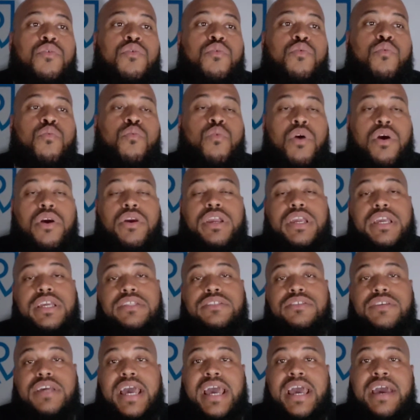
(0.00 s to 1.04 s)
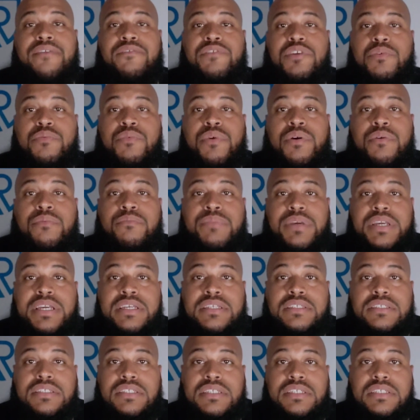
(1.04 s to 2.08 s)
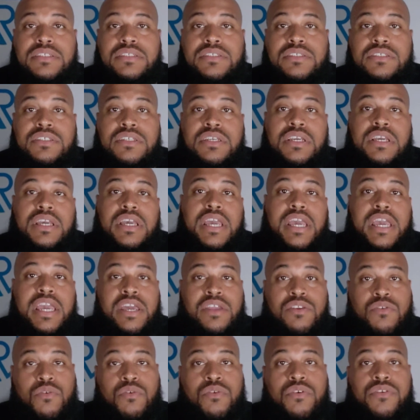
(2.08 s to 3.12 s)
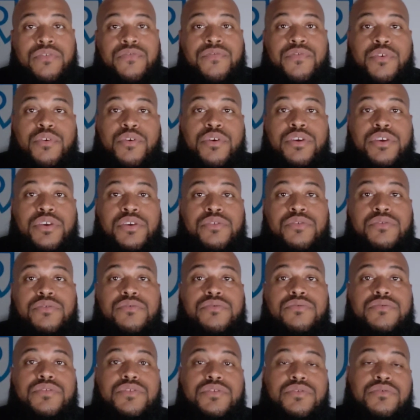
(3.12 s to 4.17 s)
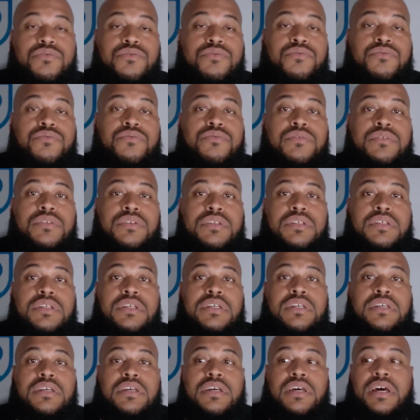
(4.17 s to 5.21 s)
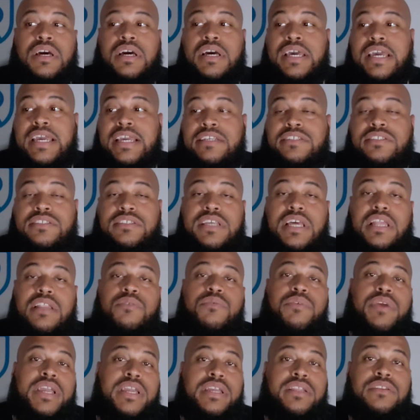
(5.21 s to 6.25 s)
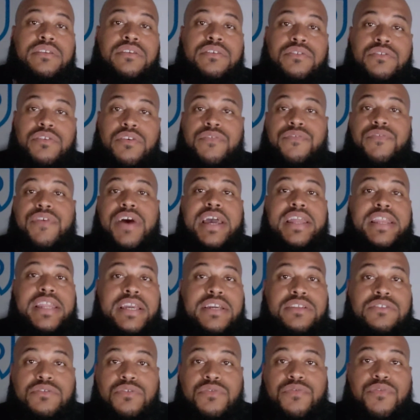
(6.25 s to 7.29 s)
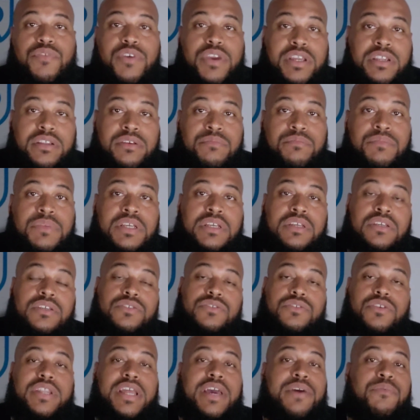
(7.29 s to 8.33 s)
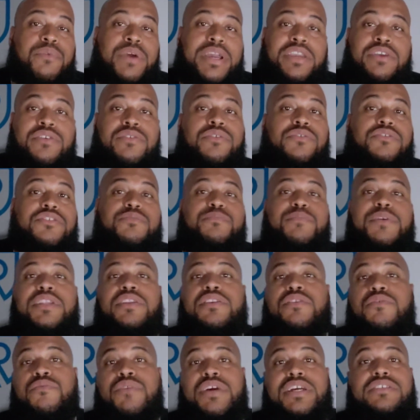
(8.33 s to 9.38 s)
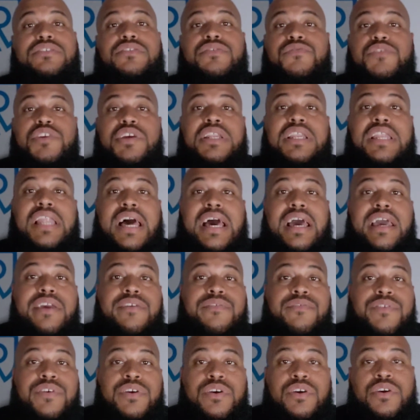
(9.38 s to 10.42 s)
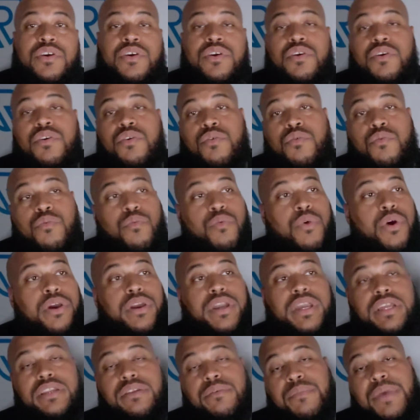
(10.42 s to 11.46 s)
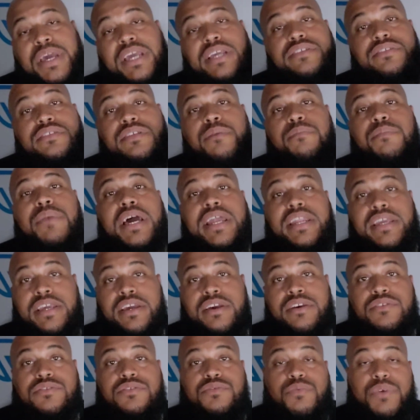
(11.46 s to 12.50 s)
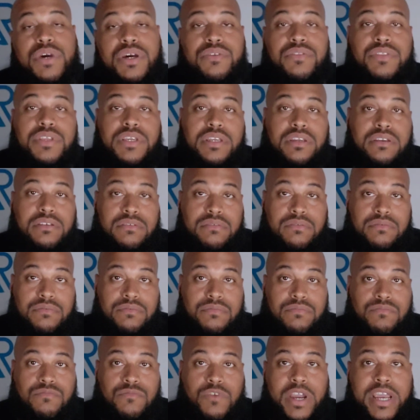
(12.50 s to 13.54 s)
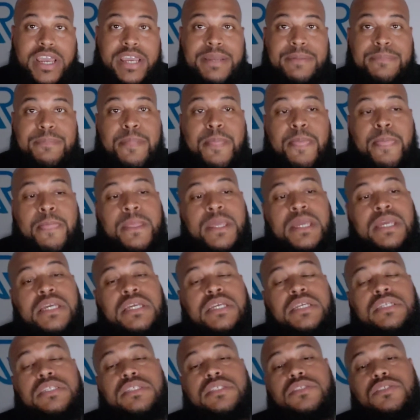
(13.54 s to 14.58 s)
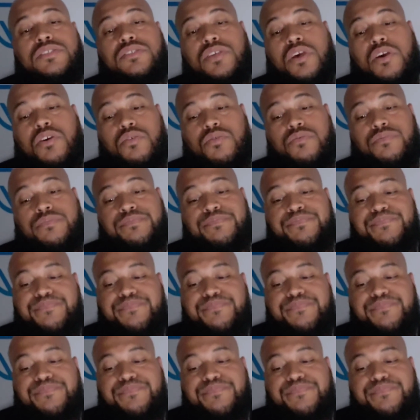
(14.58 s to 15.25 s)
working to have your own business in order for you to accelerate your financial freedom. So that way you don't spend the rest of your life working to make somebody else wealthy, right? So,